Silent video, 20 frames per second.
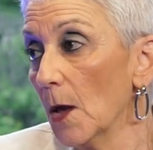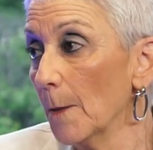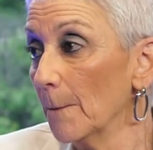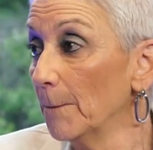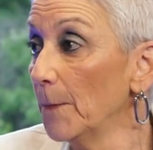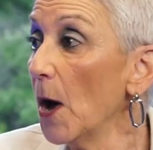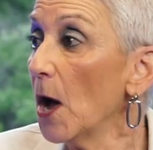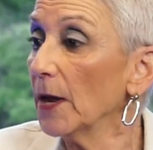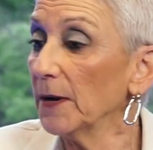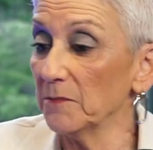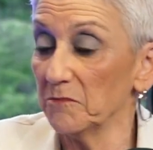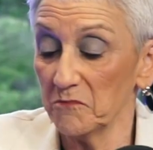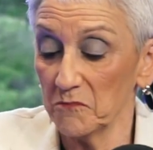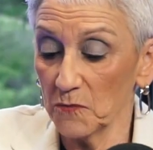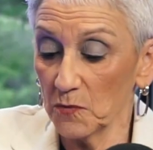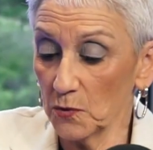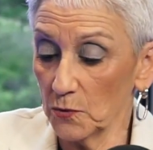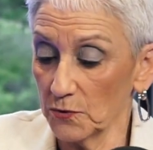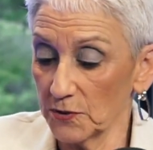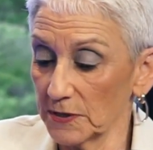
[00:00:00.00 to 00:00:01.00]
But
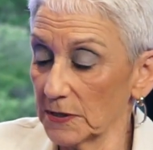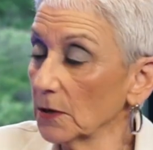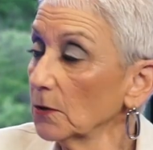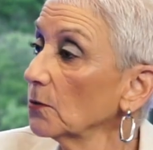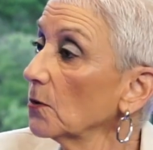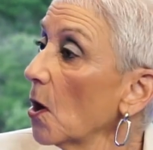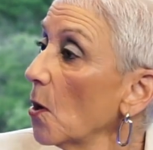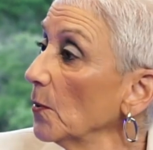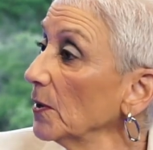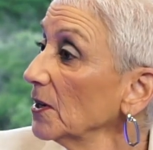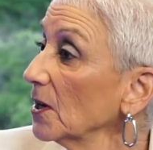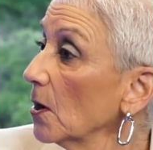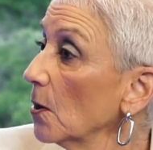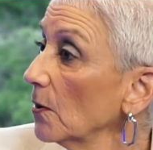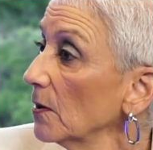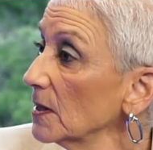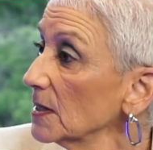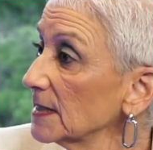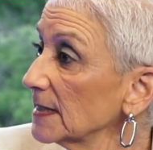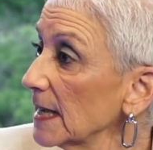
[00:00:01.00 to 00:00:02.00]
you're still going to go
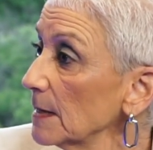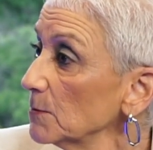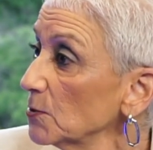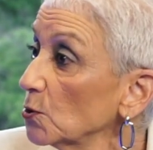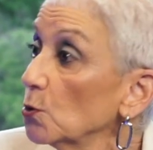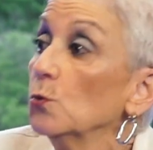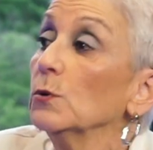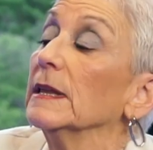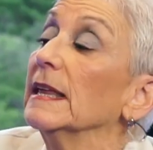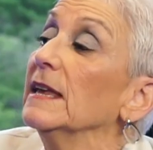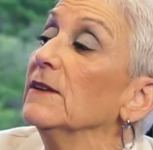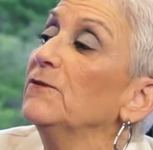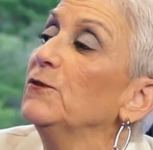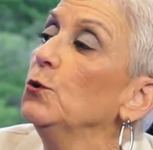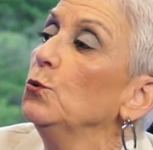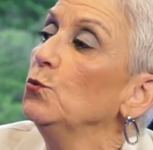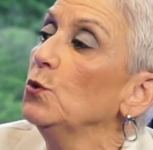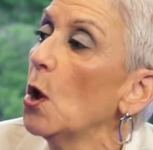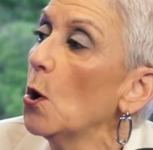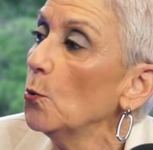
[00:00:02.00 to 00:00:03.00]
to the same school if
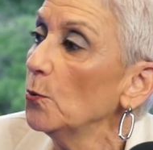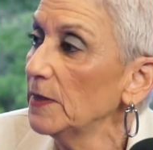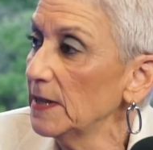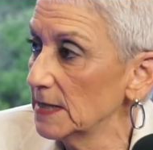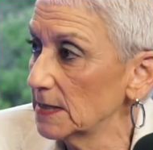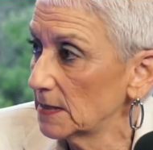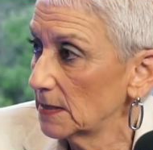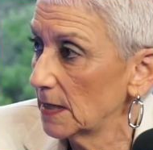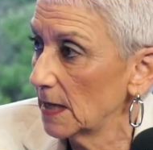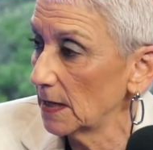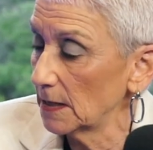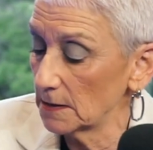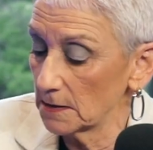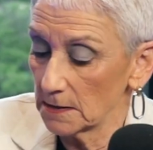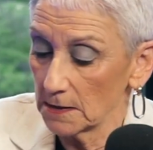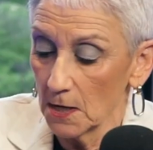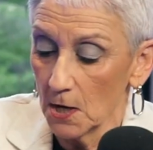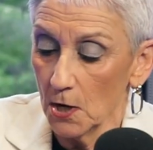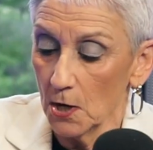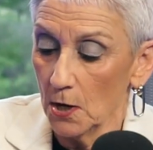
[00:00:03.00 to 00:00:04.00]
you know these
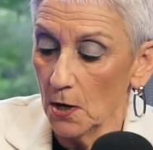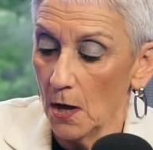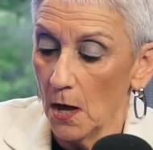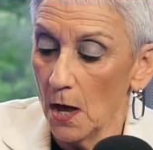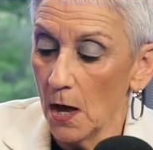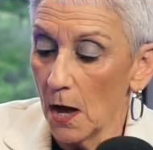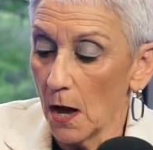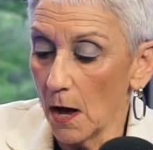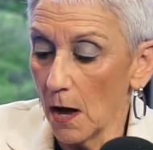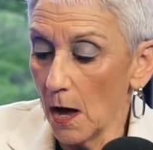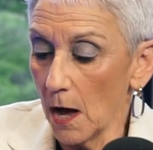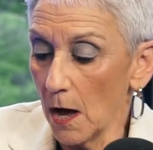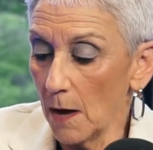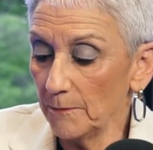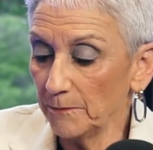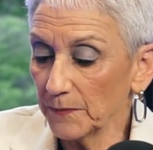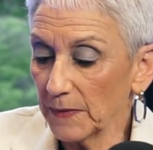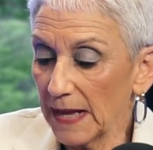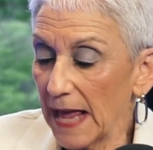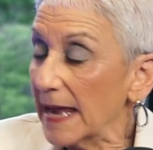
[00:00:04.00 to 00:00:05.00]
things.
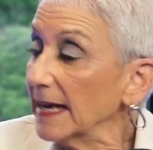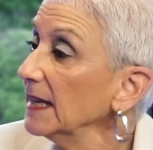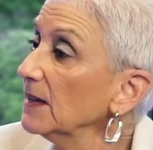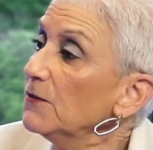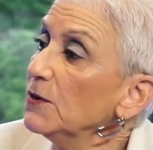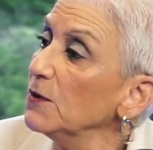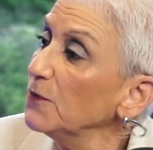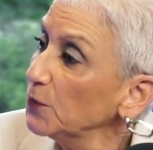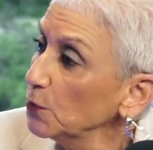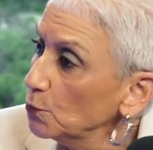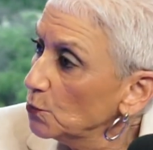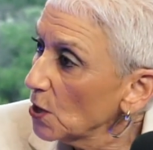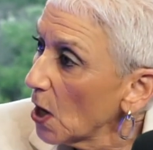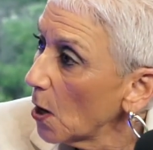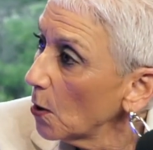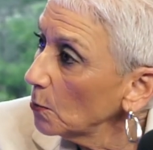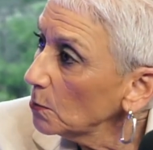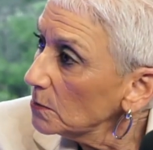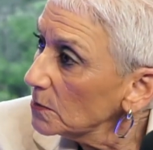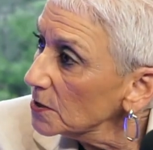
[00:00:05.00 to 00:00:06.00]
And even if you
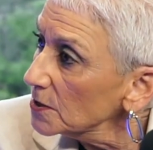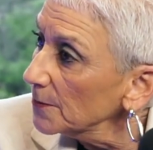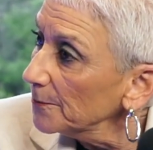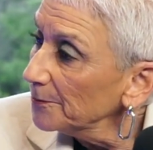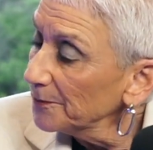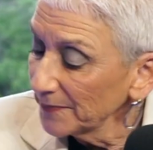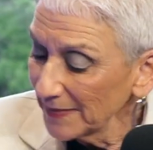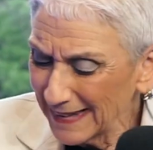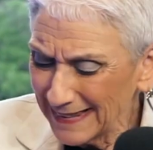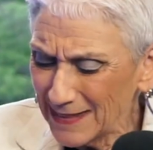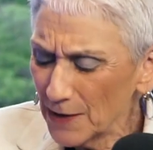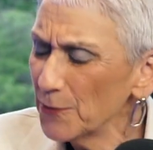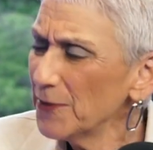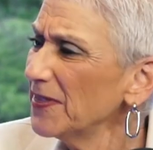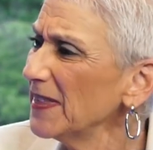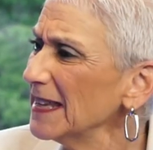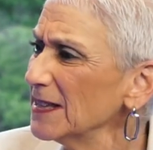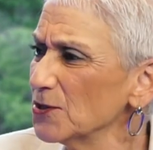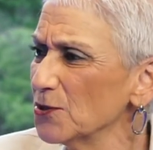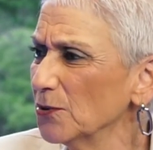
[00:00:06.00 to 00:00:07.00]
don't, there are
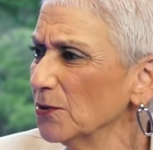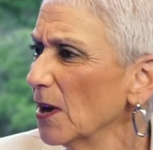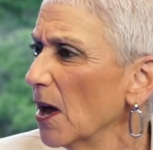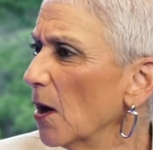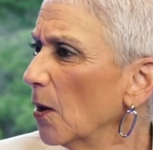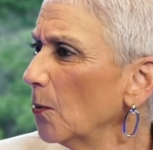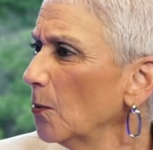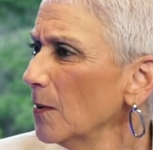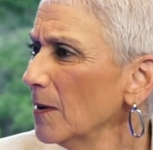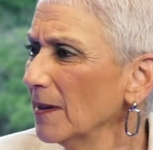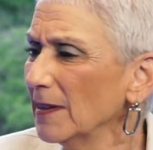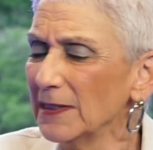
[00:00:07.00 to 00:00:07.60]
things you know.